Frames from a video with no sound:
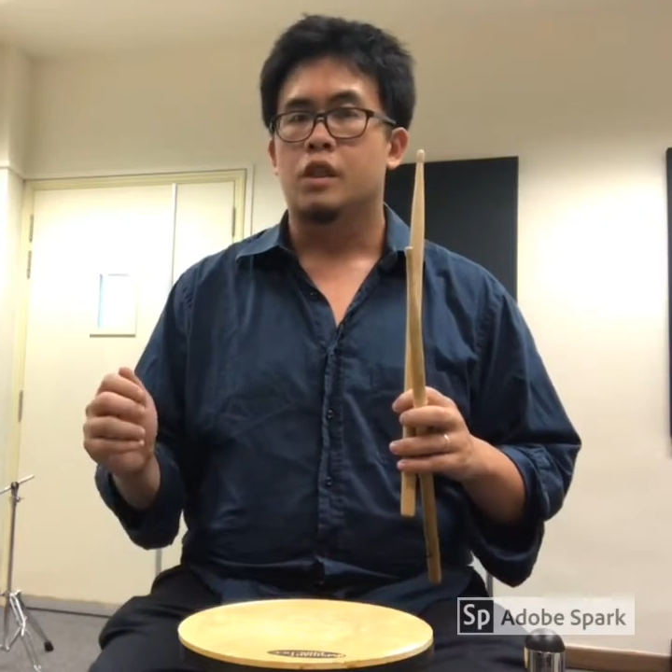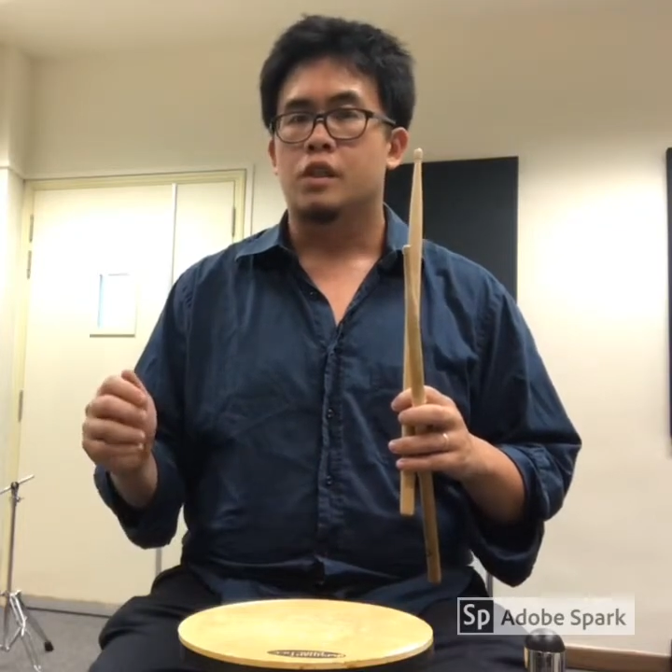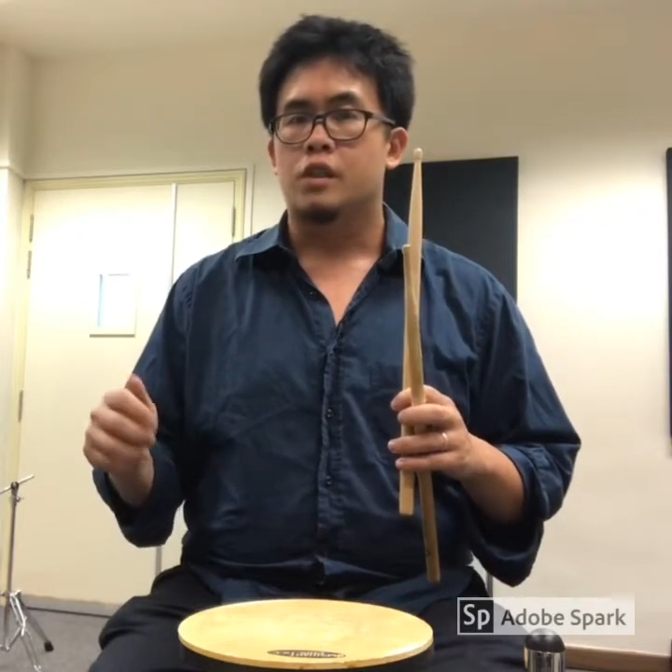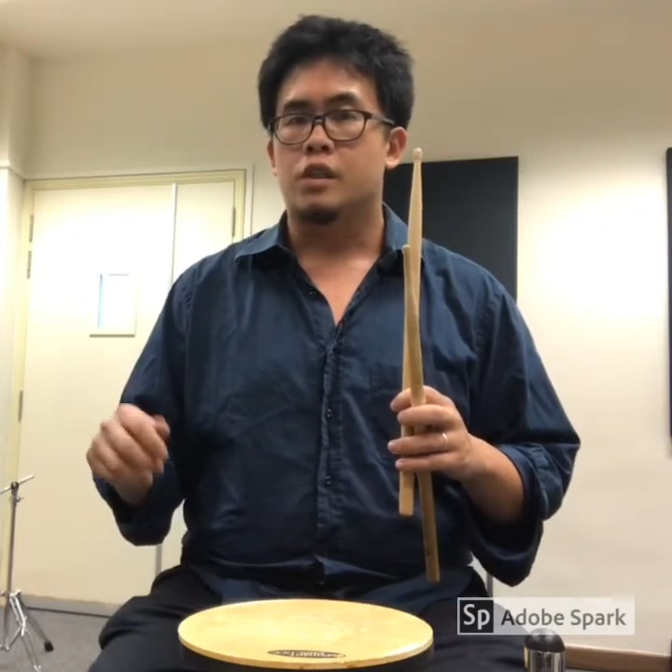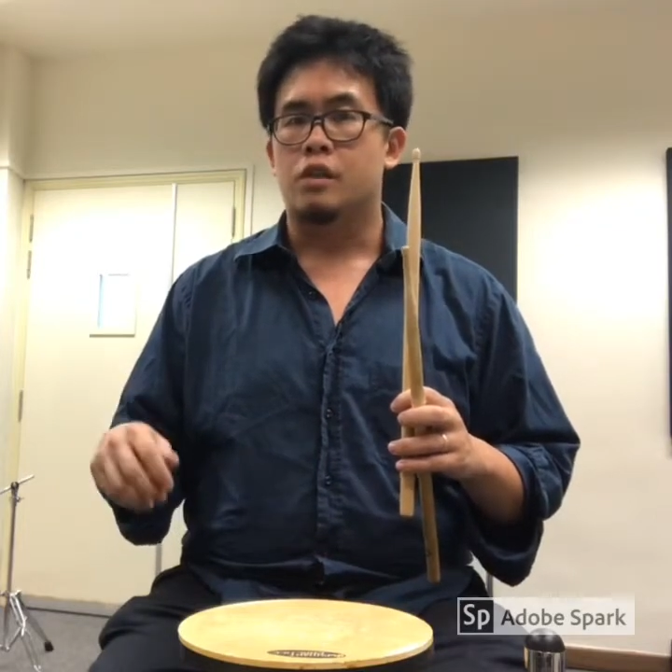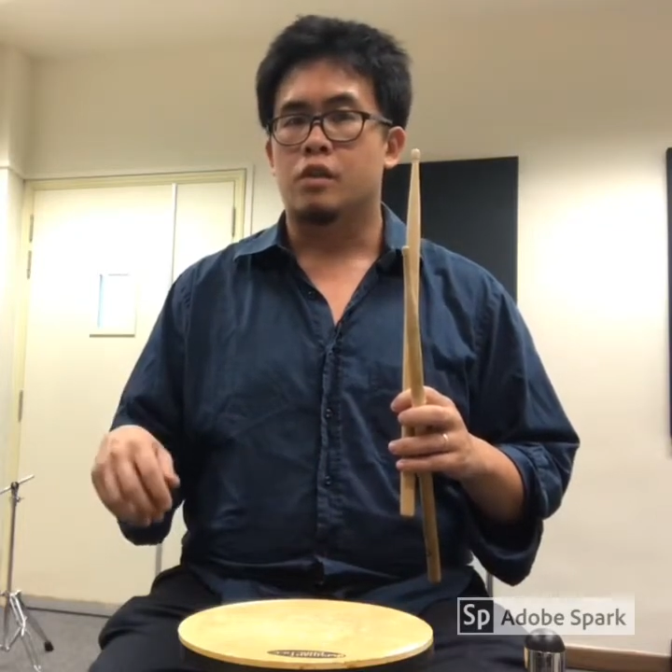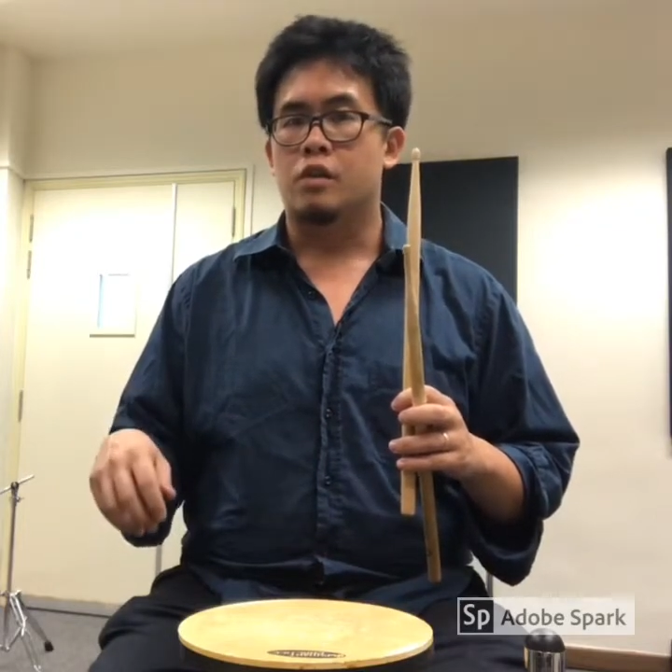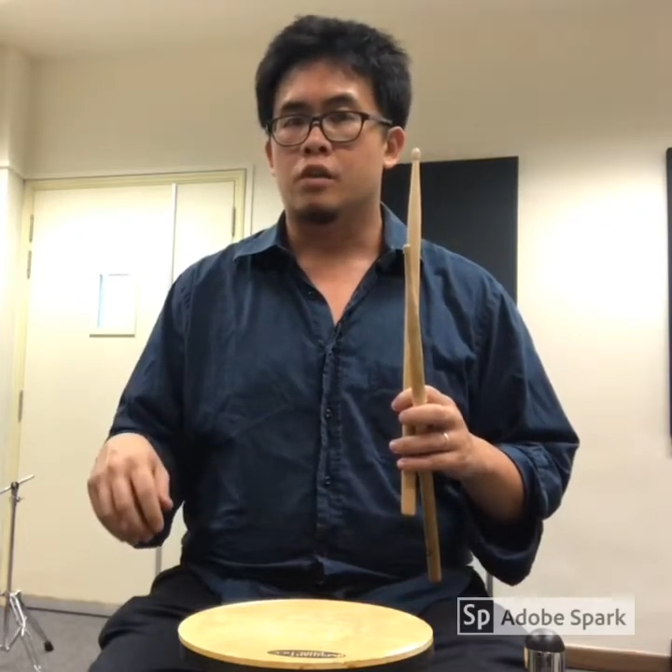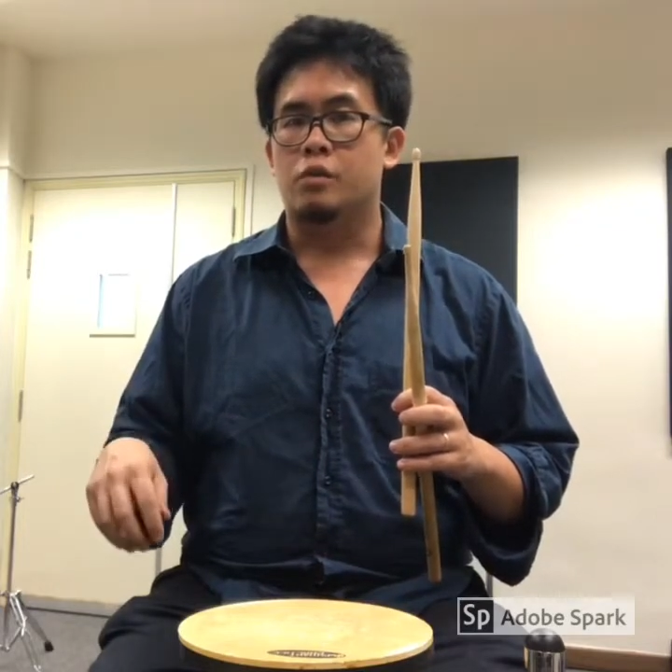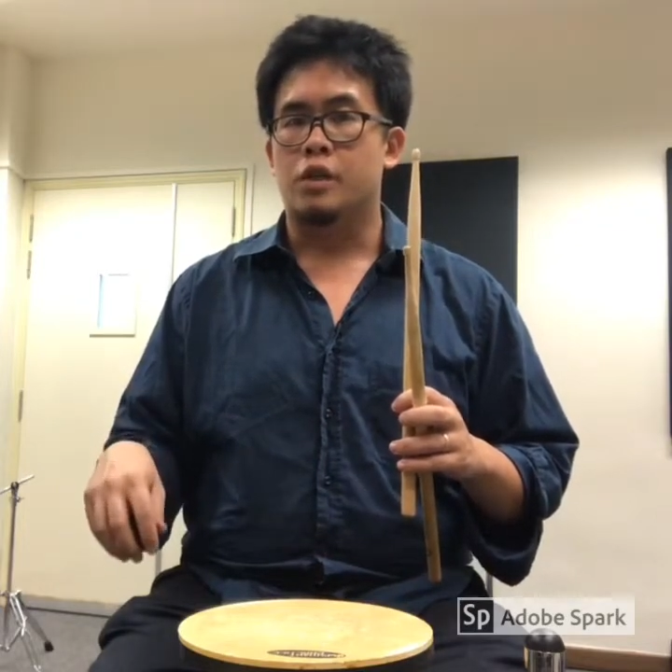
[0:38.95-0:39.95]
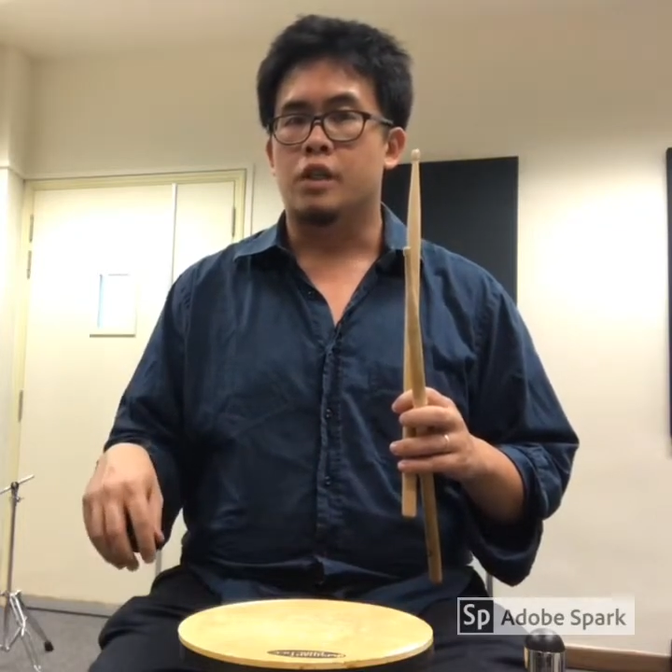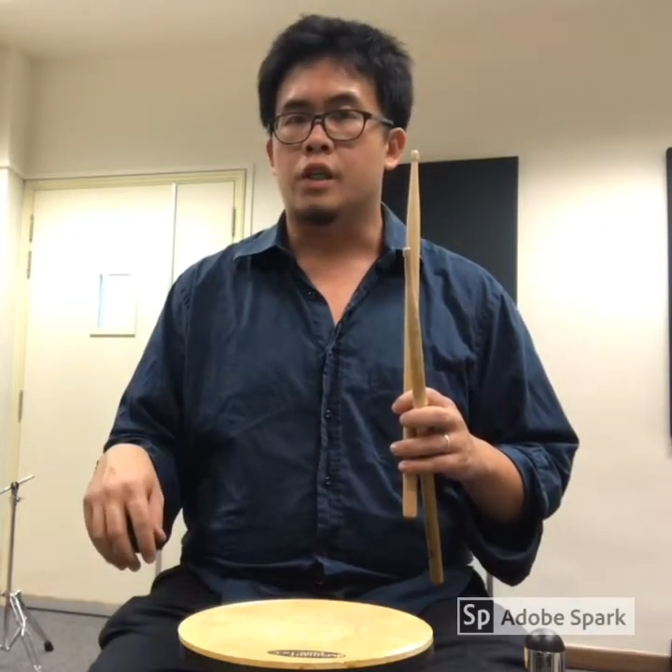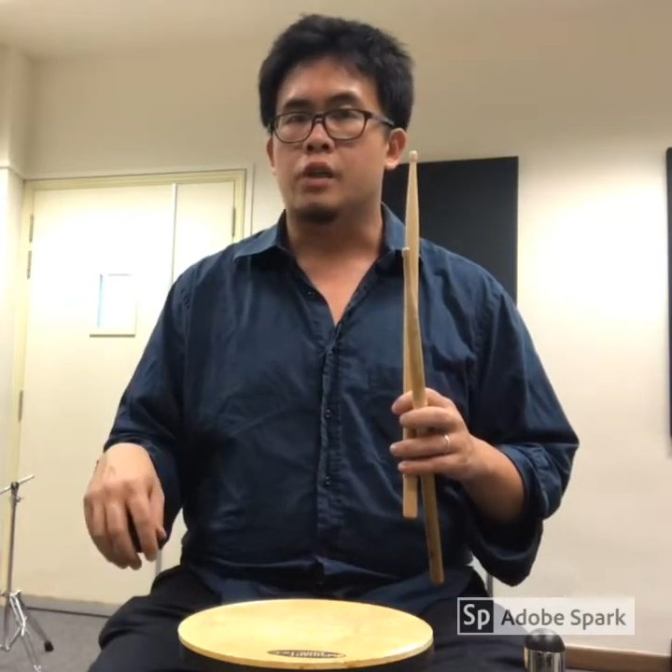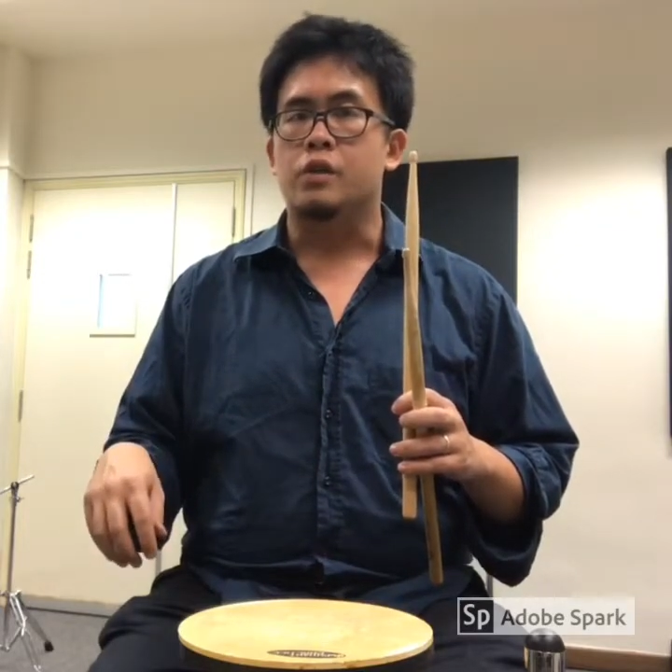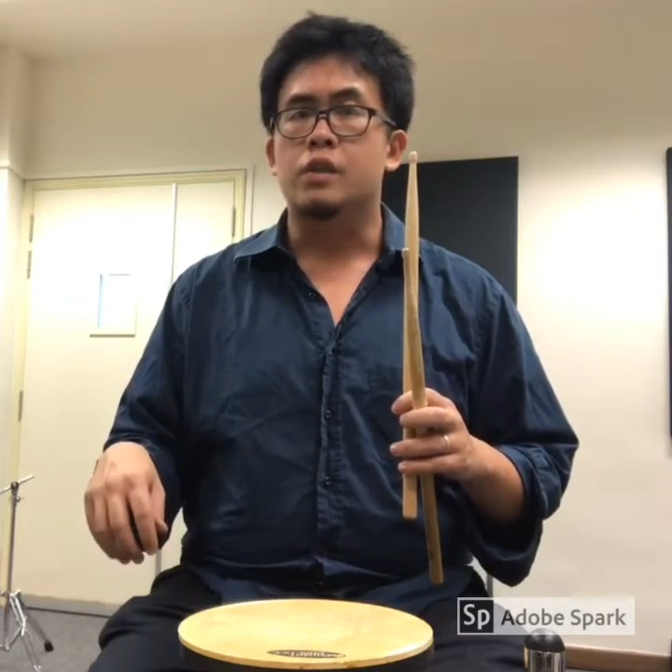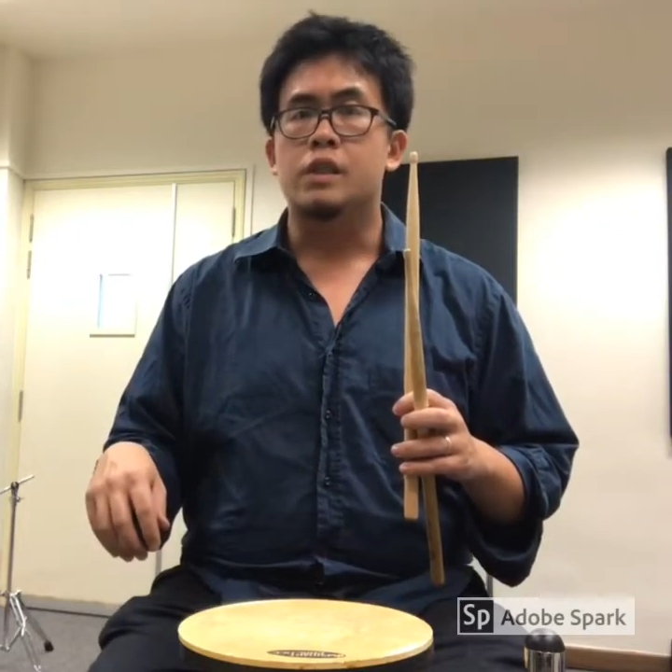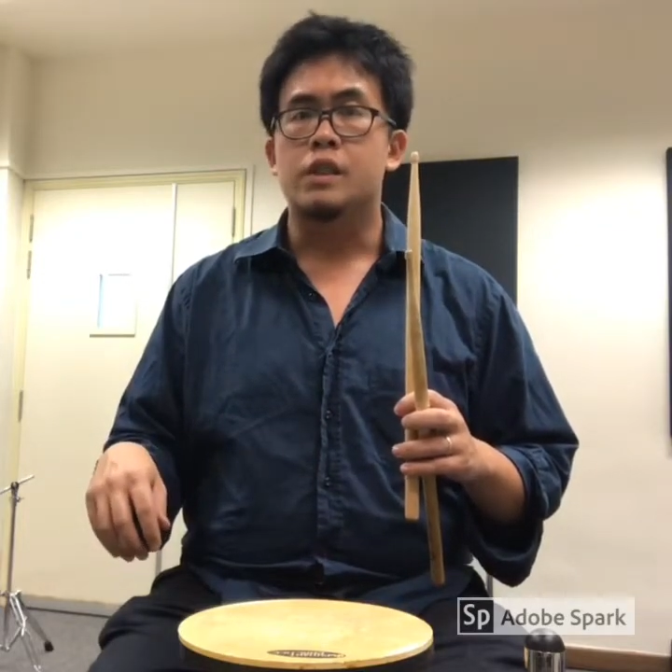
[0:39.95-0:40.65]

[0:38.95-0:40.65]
is that all the way down